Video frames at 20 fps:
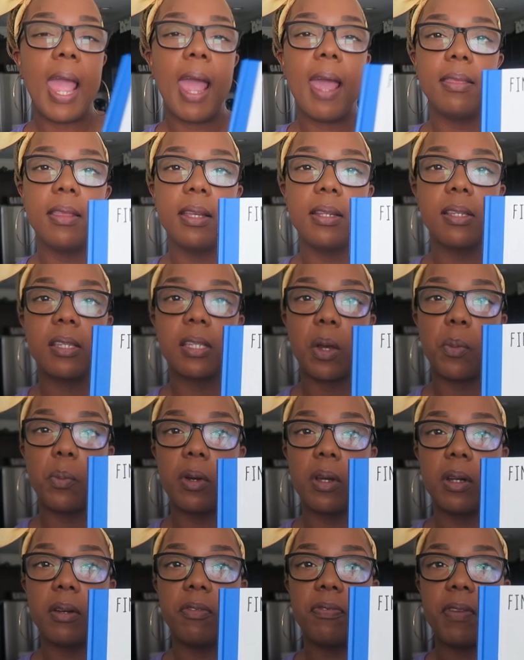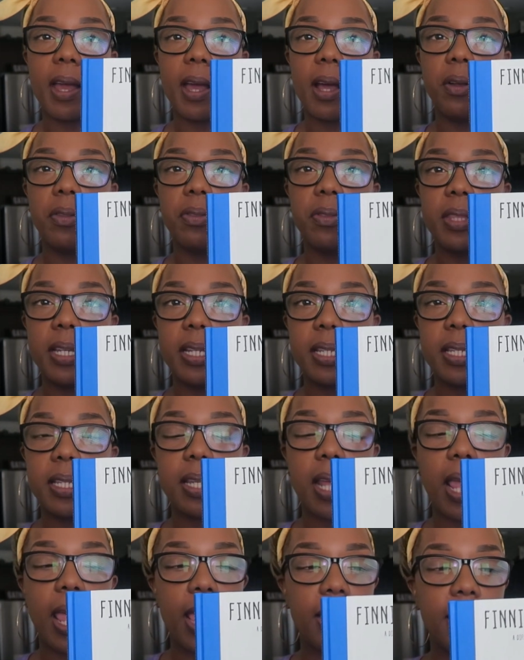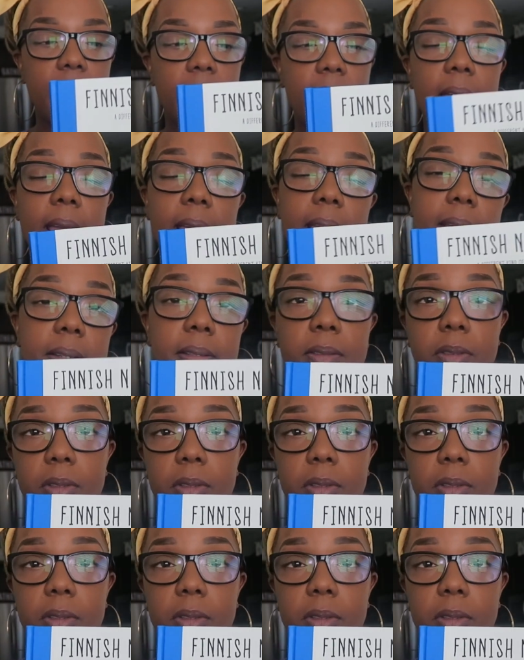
and then someone found this and then I